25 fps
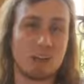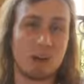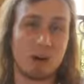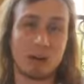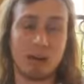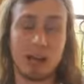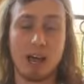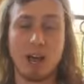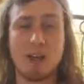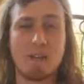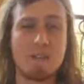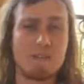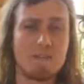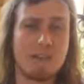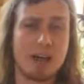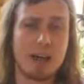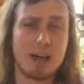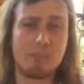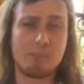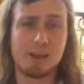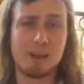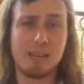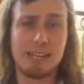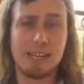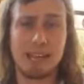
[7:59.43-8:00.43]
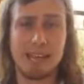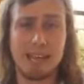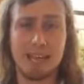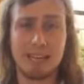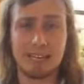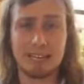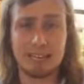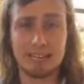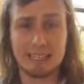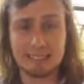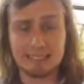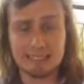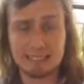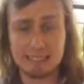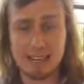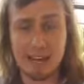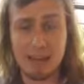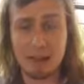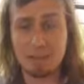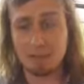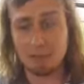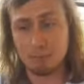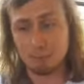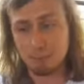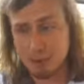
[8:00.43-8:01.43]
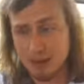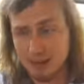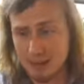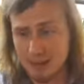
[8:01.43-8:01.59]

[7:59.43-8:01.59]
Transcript: on our family and his life and my